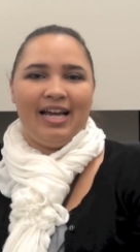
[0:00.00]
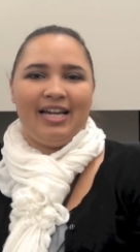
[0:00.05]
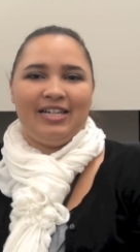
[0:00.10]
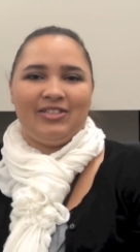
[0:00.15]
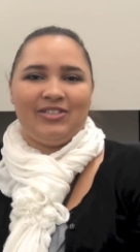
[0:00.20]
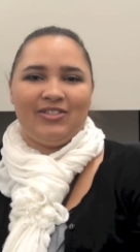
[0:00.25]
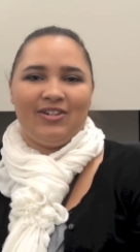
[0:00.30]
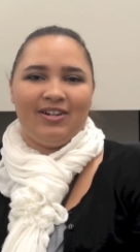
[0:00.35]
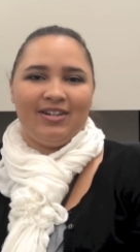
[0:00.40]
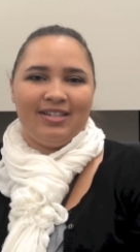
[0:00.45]
I
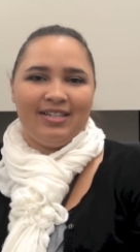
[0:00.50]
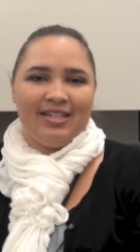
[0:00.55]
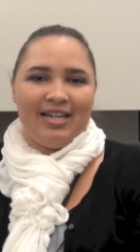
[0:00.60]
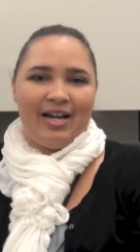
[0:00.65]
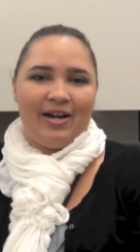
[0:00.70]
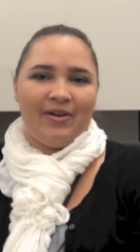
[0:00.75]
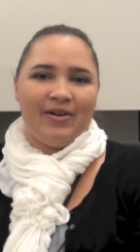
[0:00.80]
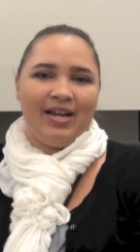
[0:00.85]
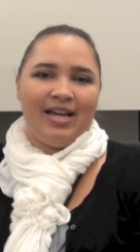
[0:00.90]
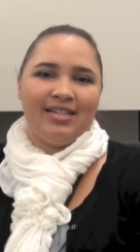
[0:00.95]
started
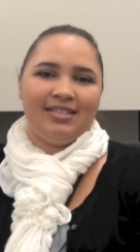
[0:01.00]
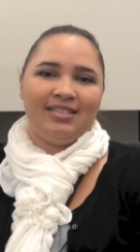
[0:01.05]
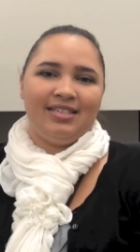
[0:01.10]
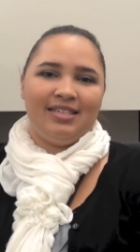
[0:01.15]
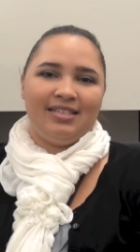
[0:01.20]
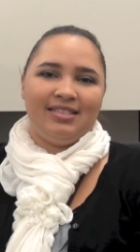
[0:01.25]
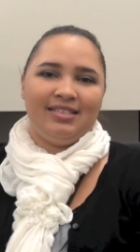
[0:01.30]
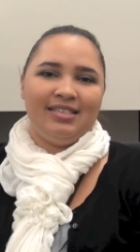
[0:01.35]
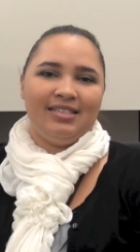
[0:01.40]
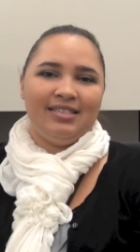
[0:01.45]
out as
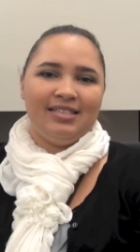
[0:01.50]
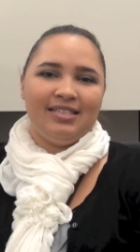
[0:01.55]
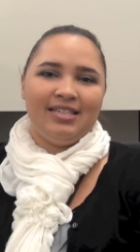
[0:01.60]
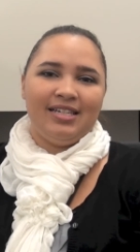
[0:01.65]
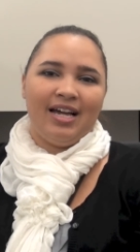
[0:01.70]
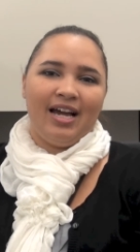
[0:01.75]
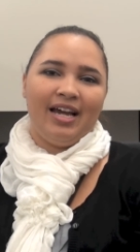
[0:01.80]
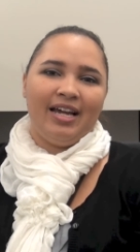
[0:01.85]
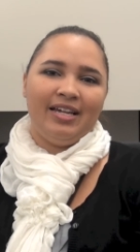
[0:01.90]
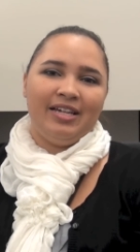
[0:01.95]
a
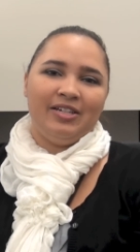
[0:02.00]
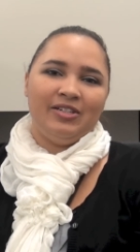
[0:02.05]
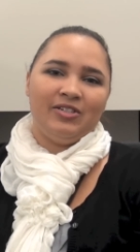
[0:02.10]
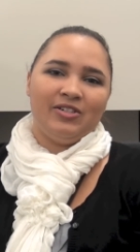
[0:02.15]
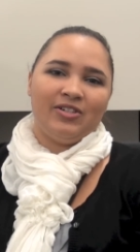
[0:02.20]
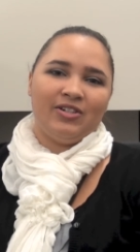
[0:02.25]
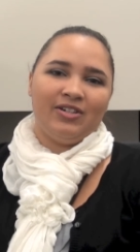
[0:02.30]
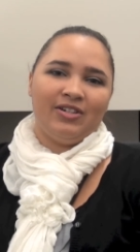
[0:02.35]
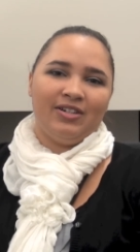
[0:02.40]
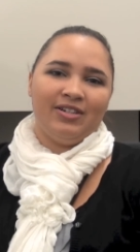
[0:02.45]
CCI
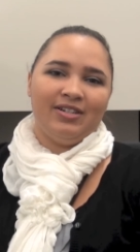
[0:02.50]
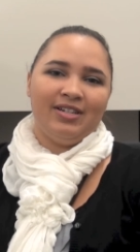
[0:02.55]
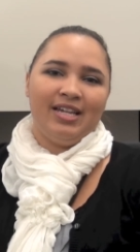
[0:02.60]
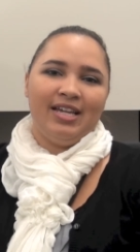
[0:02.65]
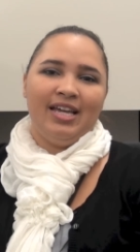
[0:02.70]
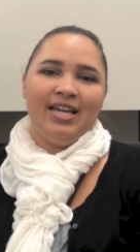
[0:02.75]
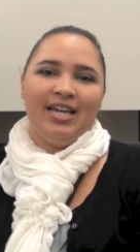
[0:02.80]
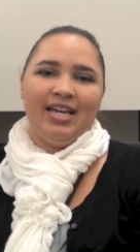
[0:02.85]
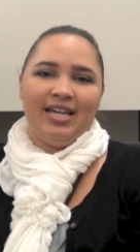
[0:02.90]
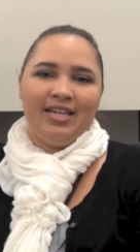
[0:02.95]
intern
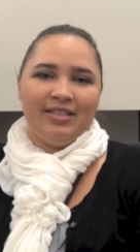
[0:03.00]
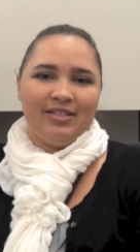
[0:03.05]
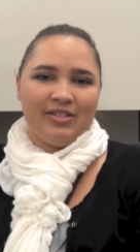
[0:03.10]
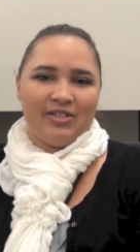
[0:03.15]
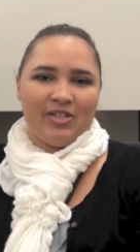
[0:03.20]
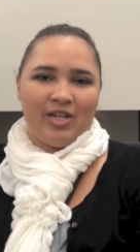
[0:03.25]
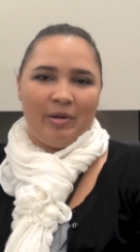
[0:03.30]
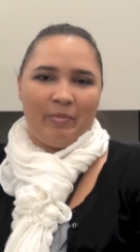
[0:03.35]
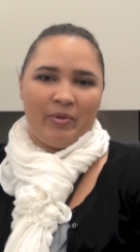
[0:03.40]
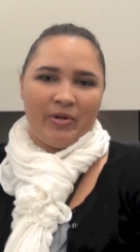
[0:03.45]
in the
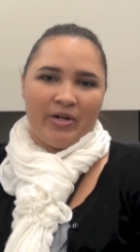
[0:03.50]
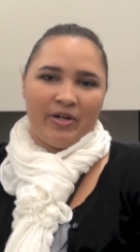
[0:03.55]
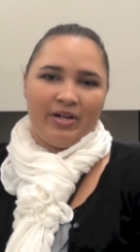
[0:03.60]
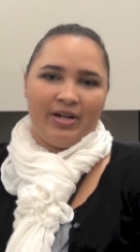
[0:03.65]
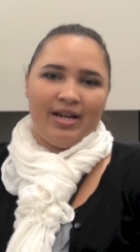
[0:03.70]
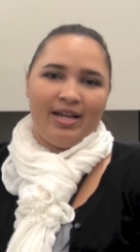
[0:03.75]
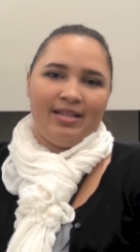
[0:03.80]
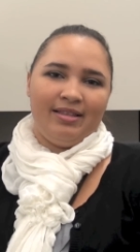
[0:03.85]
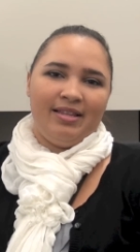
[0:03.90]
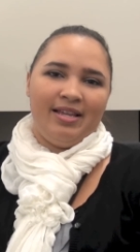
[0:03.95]
summer,
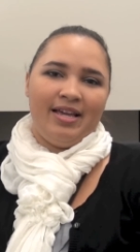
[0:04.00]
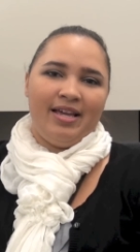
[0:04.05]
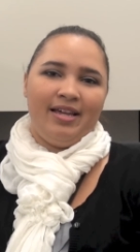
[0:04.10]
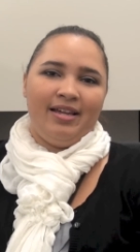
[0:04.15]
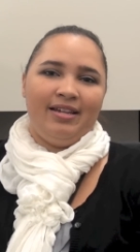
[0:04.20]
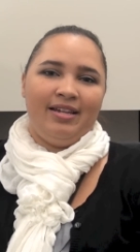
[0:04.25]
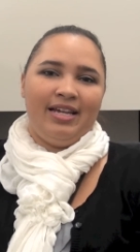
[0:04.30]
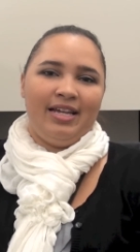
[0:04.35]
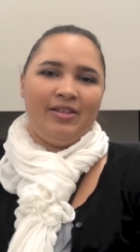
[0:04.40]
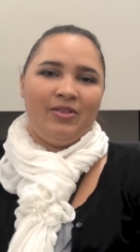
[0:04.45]
and
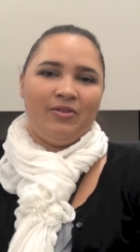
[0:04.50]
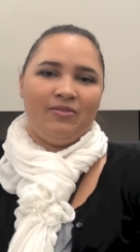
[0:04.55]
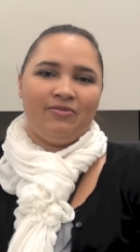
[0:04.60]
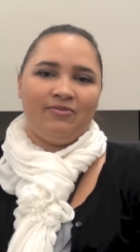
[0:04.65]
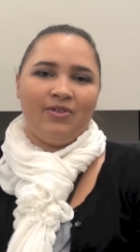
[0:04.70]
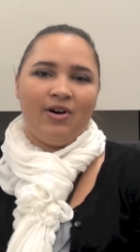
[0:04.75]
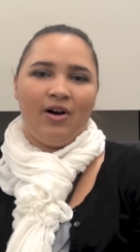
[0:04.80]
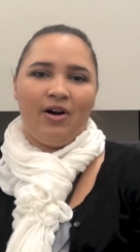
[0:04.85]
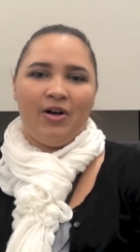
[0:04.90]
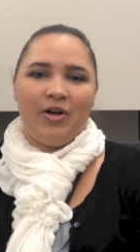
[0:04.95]
then in the
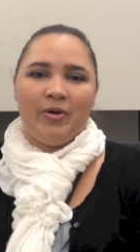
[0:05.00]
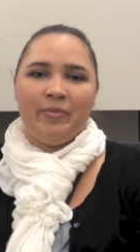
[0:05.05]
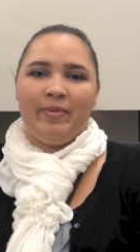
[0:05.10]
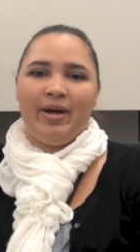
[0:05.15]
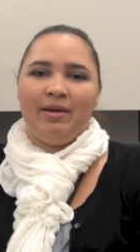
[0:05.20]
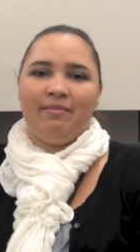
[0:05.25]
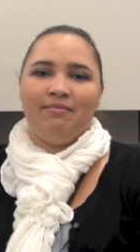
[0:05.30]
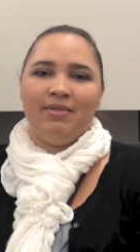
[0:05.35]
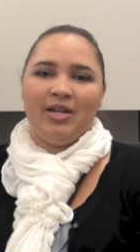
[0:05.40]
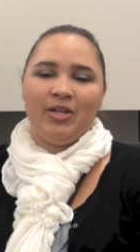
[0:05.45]
fall
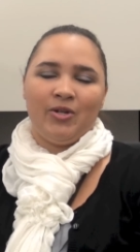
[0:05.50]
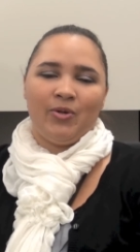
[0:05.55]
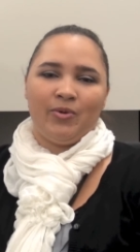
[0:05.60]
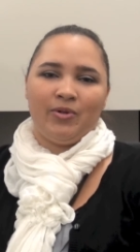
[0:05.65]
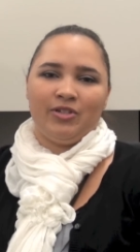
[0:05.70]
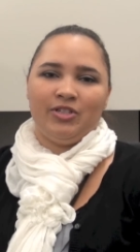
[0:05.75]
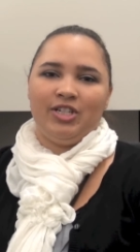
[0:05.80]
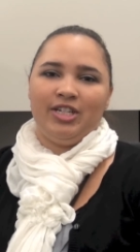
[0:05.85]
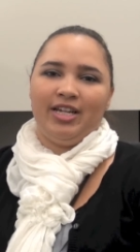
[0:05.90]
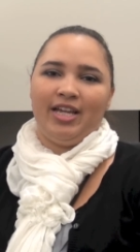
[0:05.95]
my
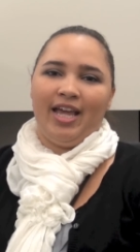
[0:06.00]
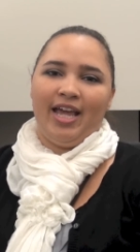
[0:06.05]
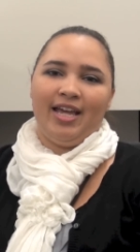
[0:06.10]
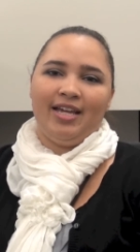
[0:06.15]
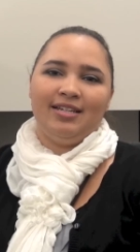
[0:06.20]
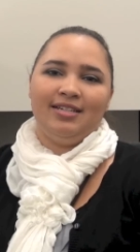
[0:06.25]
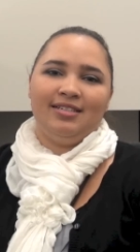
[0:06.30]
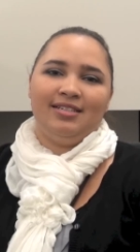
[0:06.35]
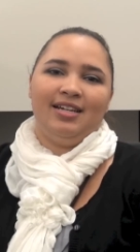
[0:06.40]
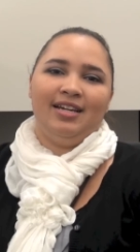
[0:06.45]
mentor
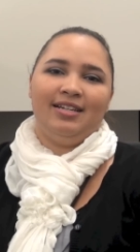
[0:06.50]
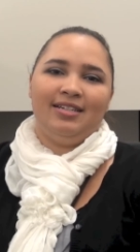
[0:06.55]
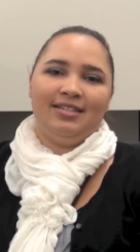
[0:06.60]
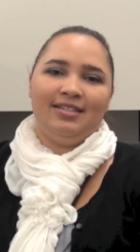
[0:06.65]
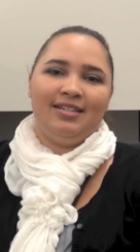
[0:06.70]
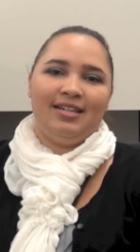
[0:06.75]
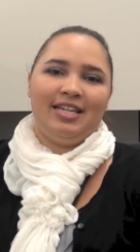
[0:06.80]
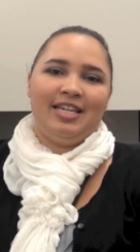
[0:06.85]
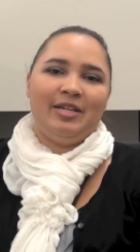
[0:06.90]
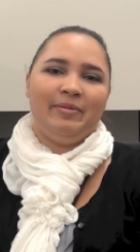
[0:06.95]
GK
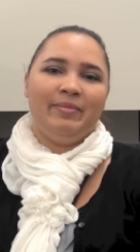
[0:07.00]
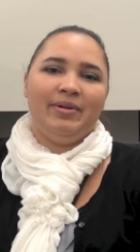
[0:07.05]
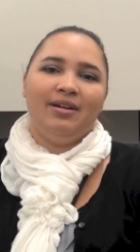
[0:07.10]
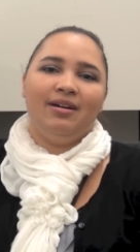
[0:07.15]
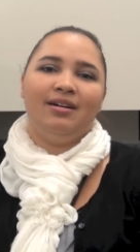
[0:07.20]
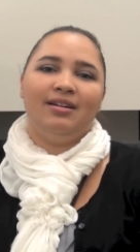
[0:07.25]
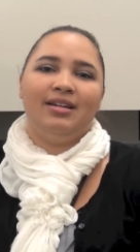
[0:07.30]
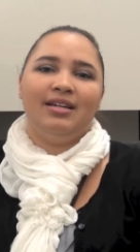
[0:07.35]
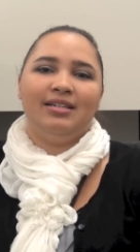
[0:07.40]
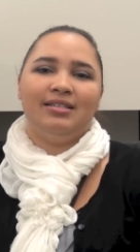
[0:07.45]
decided to keep me
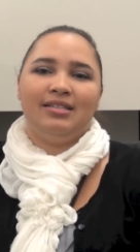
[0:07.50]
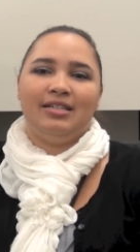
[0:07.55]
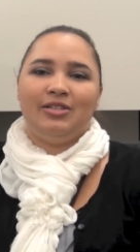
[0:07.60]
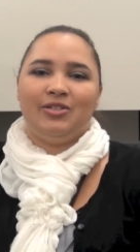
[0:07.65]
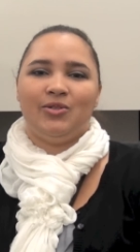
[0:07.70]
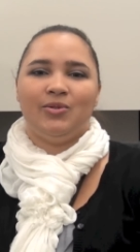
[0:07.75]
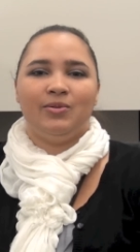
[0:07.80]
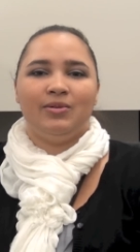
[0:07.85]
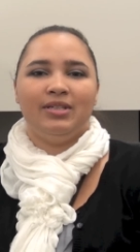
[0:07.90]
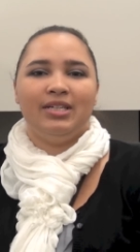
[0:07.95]
on as a
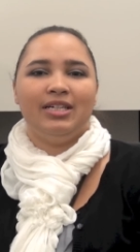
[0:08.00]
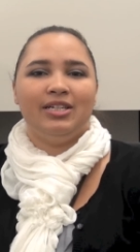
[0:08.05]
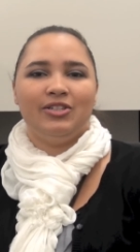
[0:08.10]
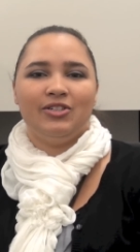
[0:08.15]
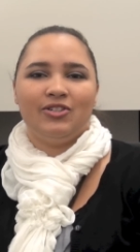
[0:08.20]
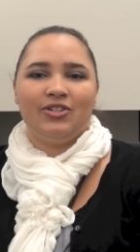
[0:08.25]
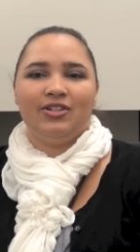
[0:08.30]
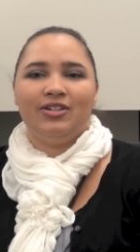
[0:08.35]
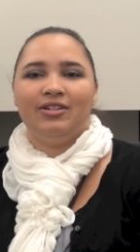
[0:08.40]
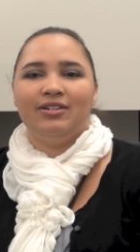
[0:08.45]
SULI
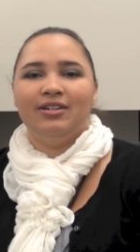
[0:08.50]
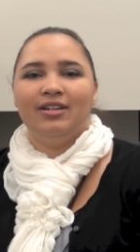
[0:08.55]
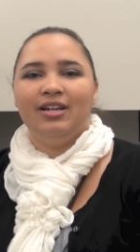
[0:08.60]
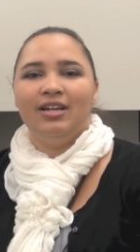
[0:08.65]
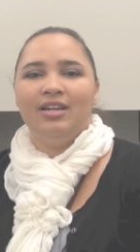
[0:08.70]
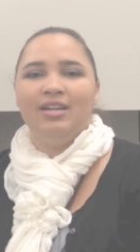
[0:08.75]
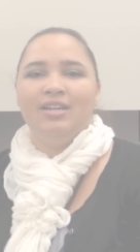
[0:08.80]
intern.